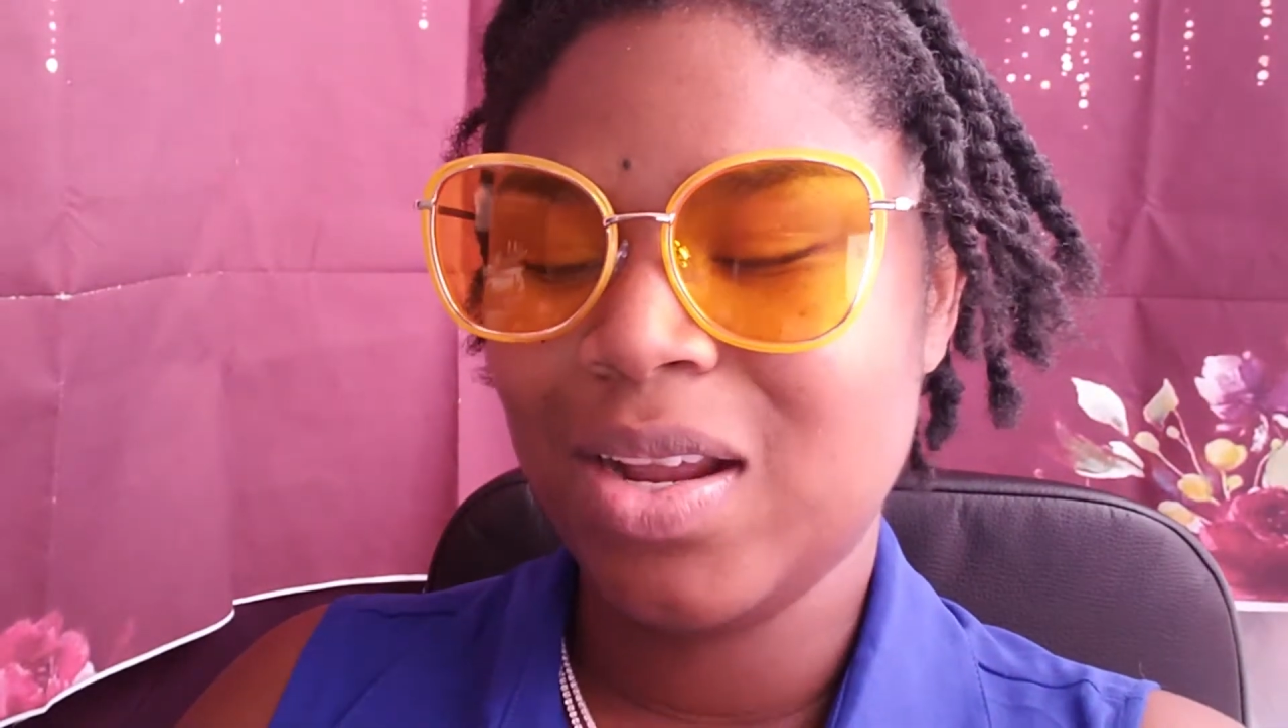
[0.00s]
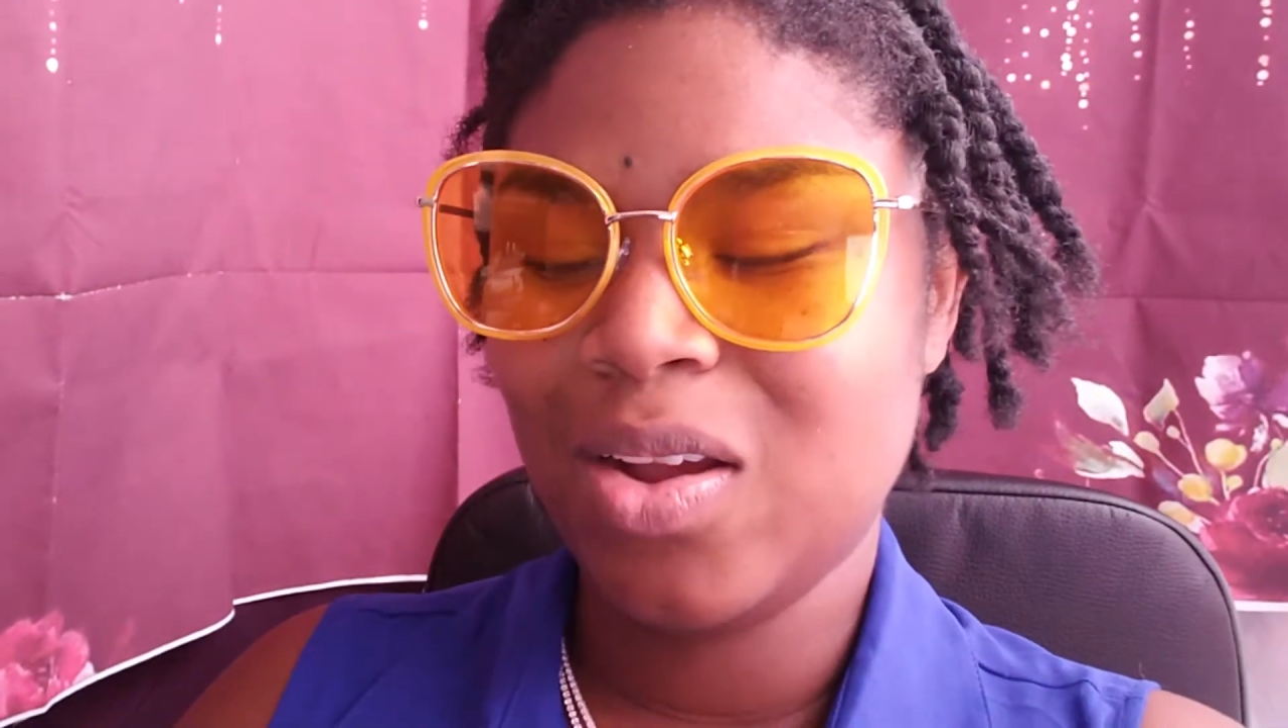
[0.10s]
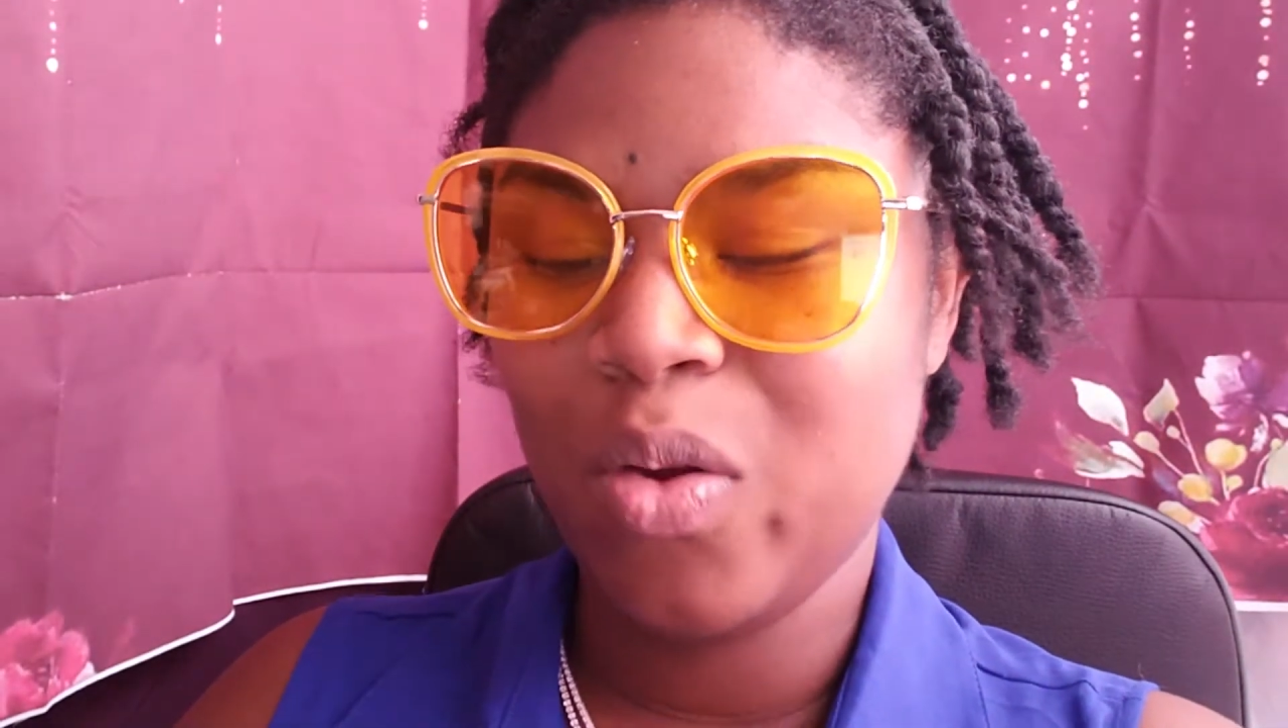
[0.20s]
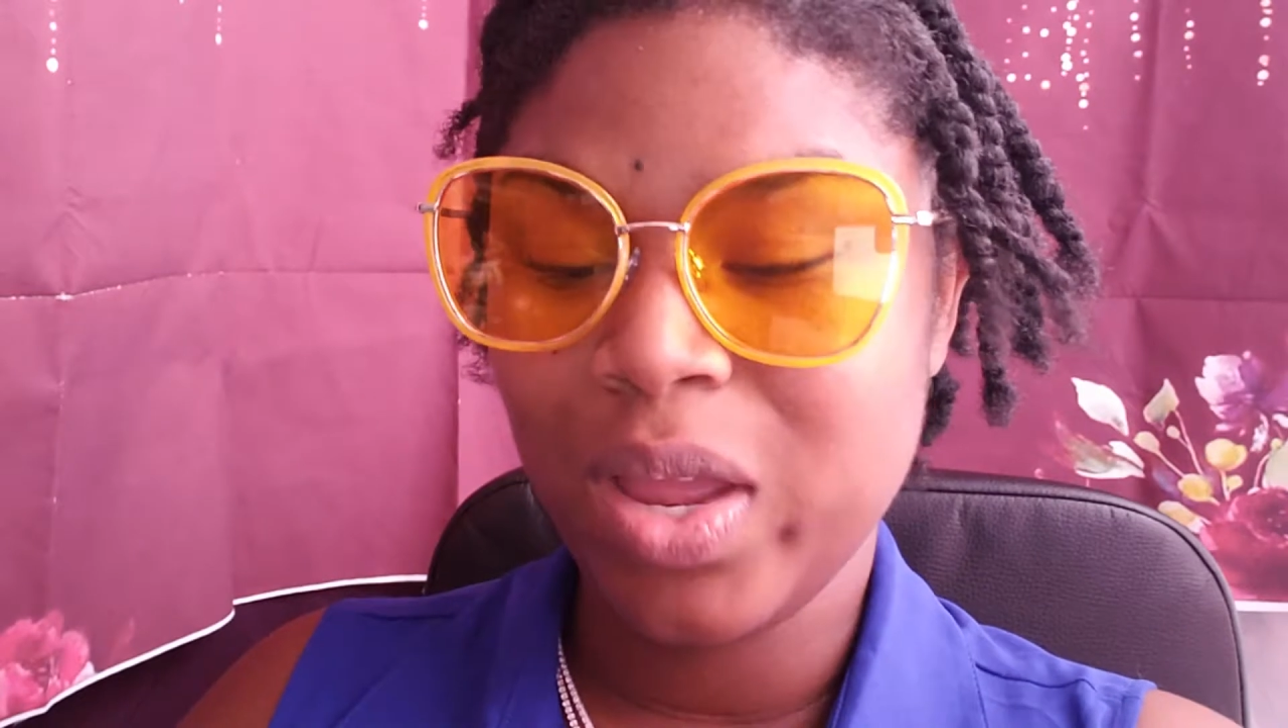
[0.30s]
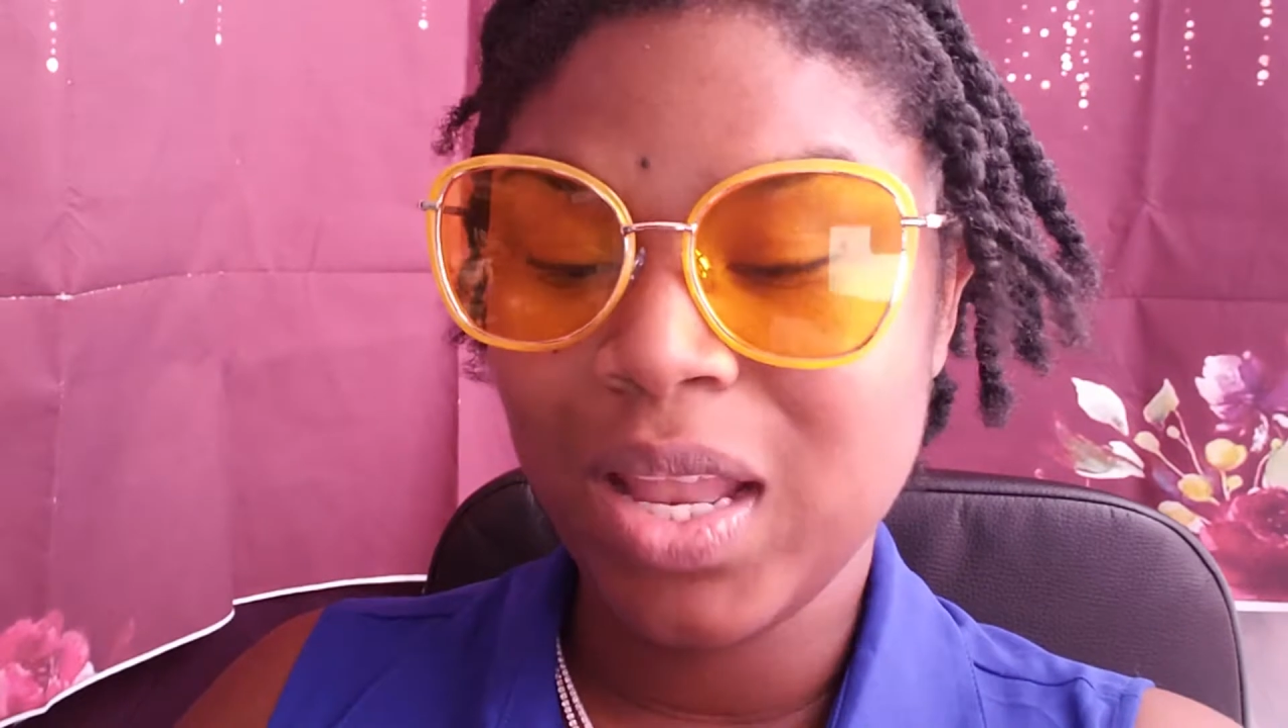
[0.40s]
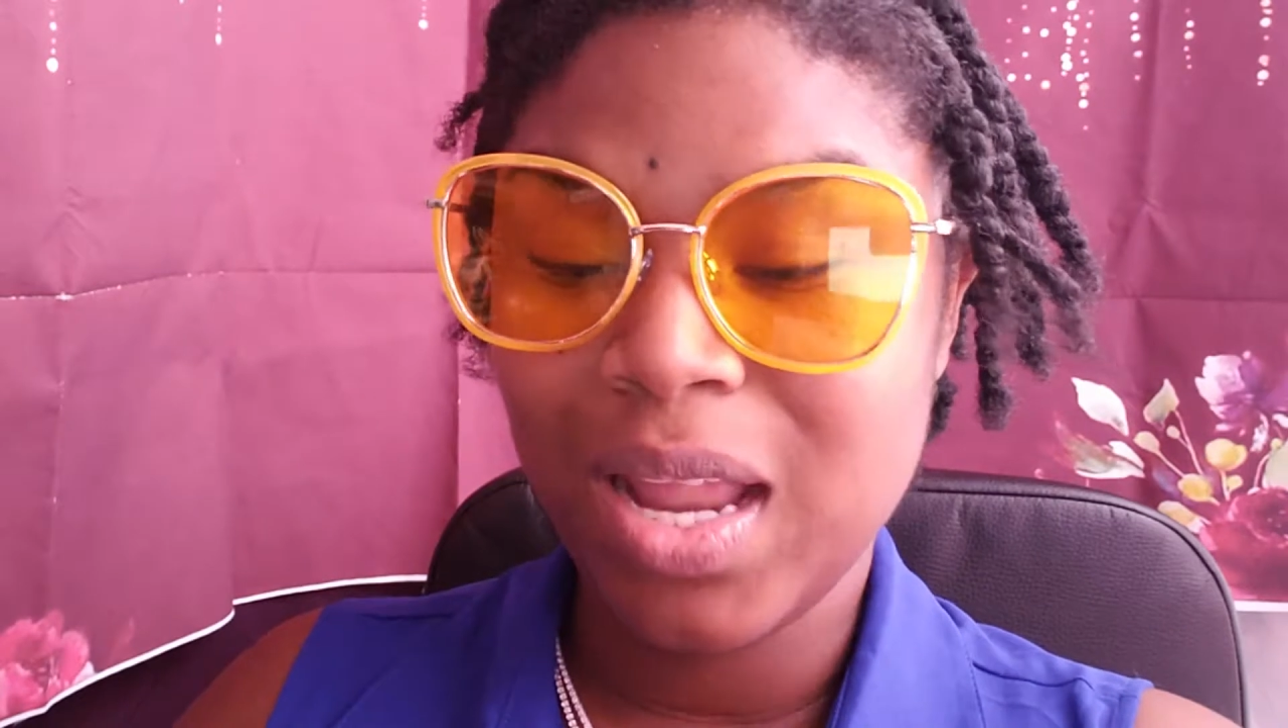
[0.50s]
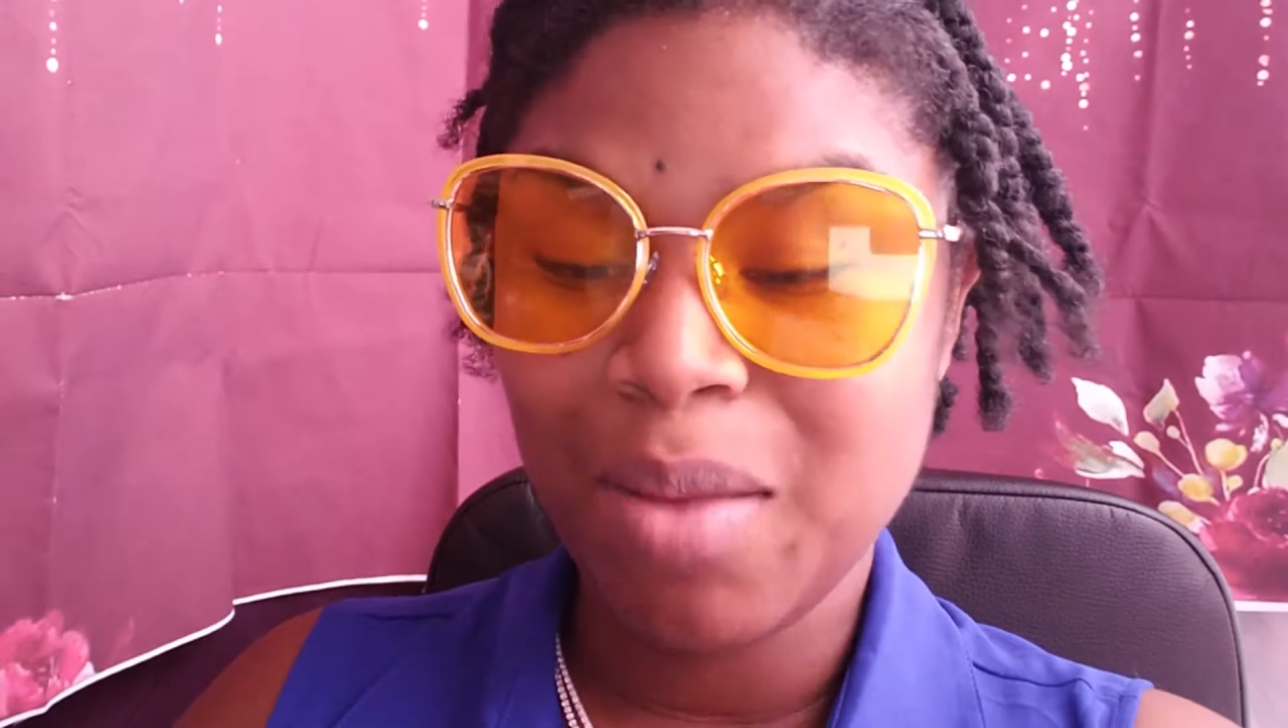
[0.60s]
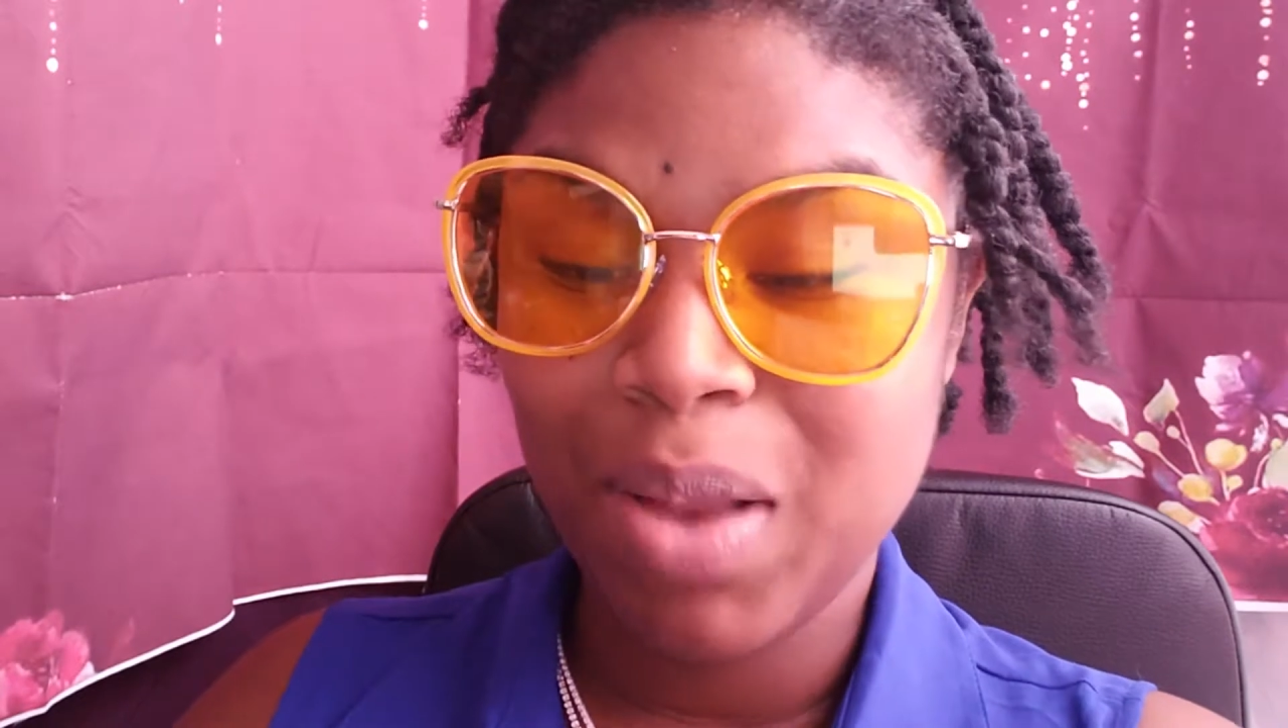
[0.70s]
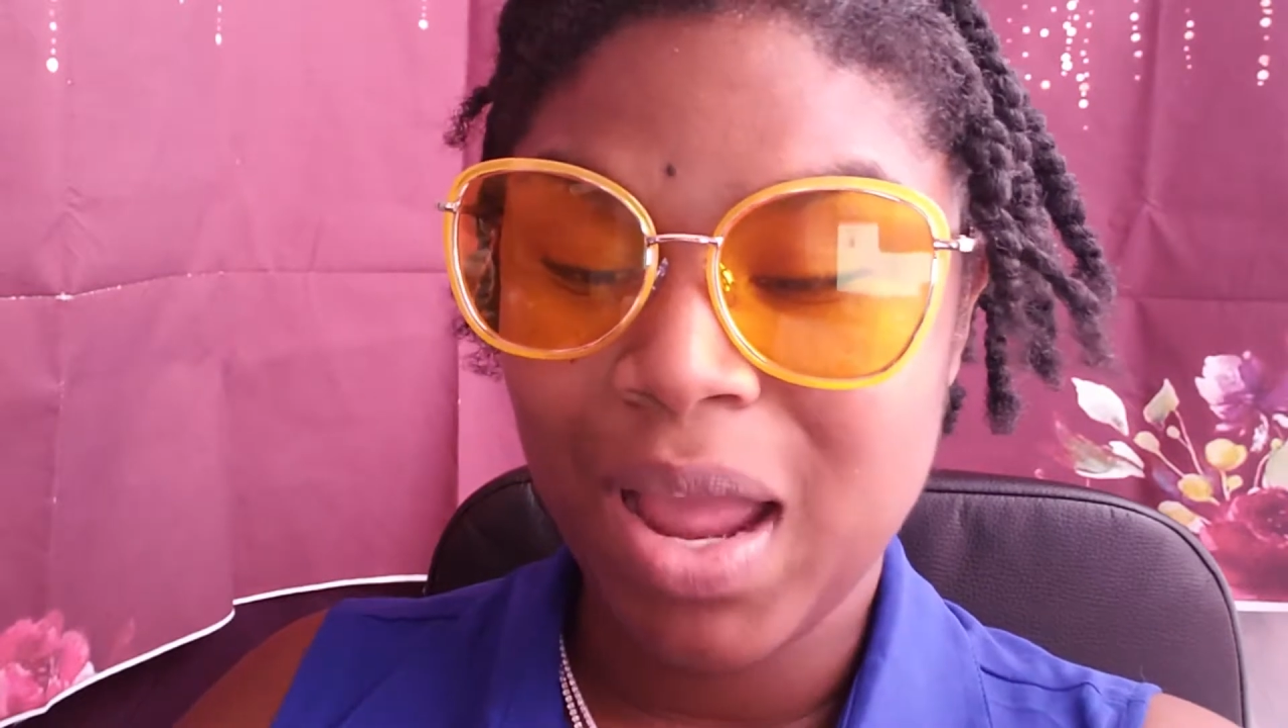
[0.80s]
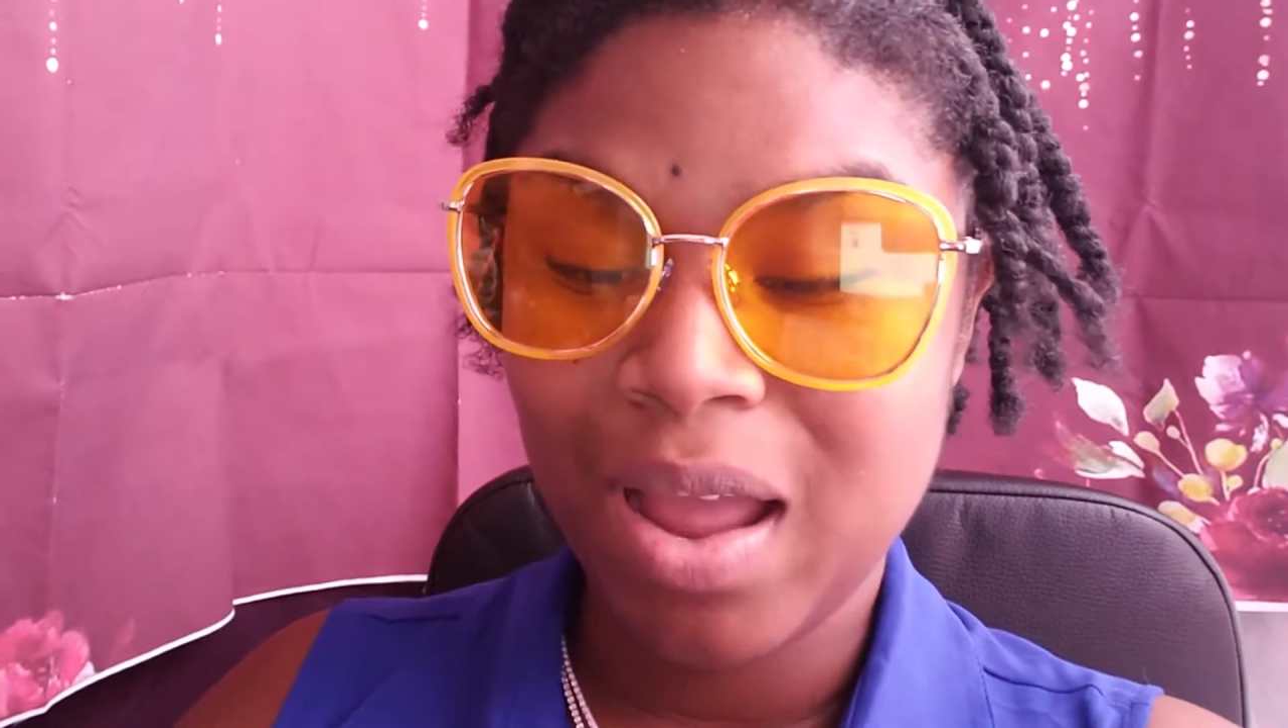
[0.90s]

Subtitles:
quickly apply